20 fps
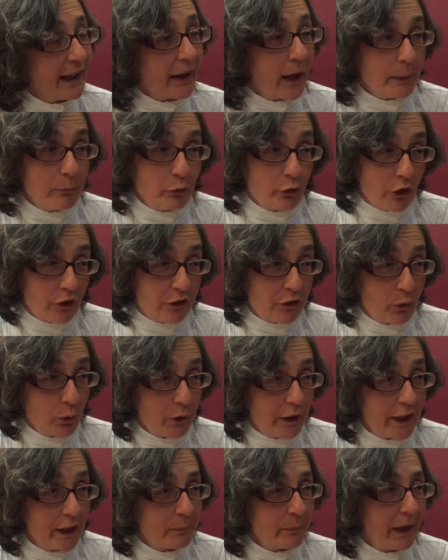And I'm just
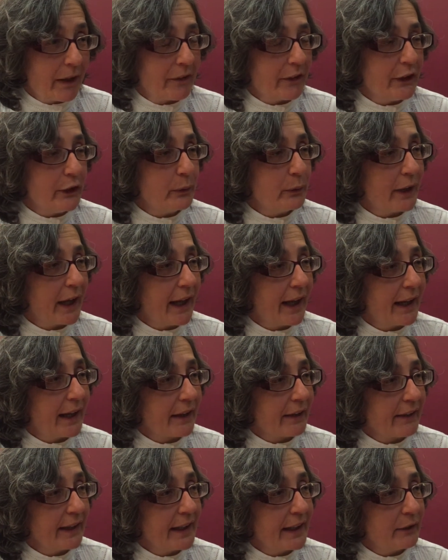talking about the UK.
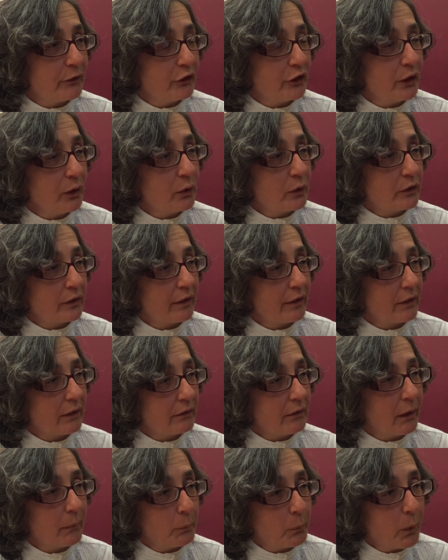I think if she looked at
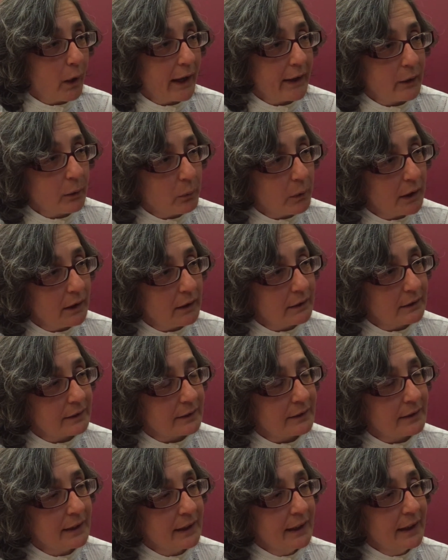the wider world
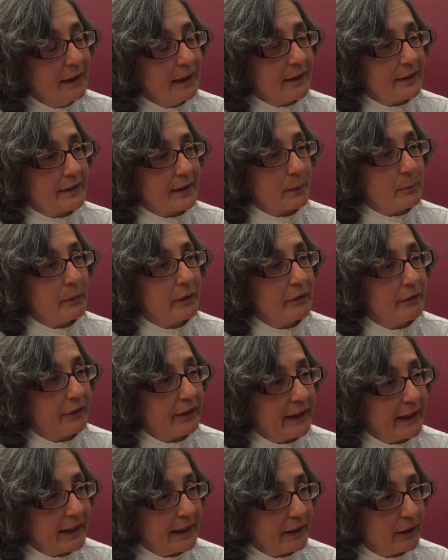and some of
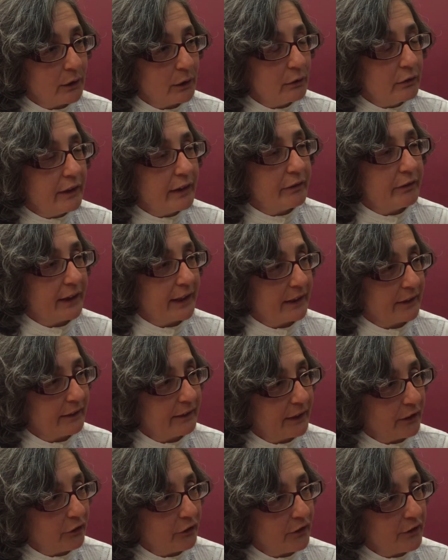the horrific
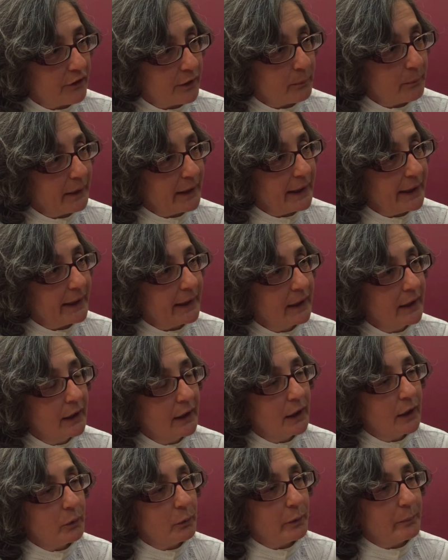conditions that many
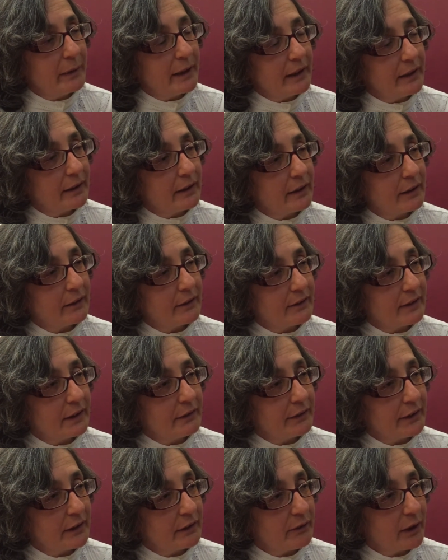women and girls
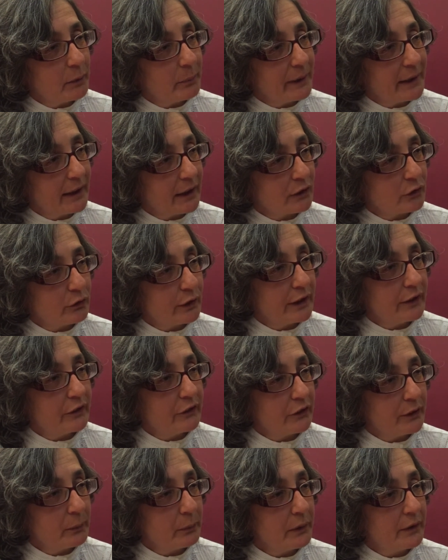live in developing
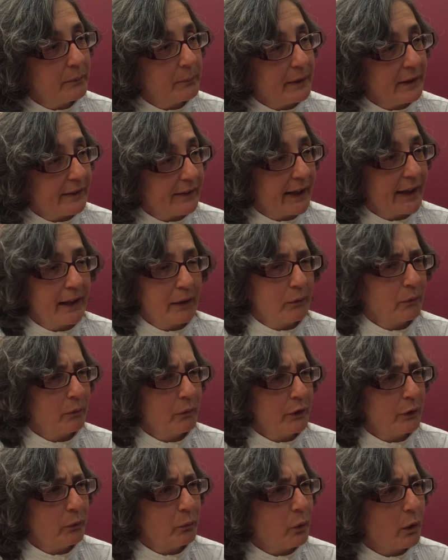countries, she would be saying,
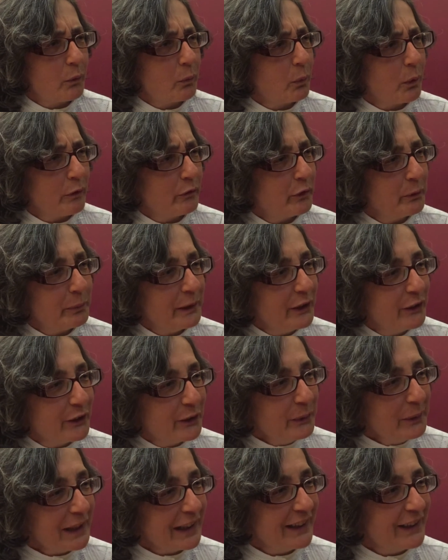What have you been
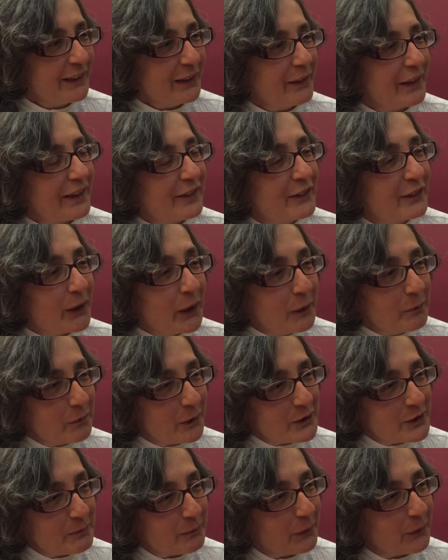doing? You know, there's so
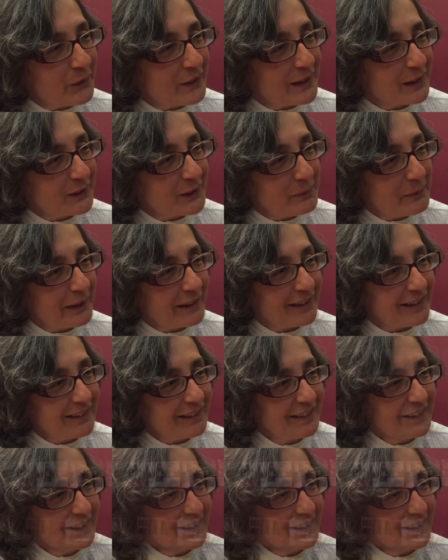much more still to be done.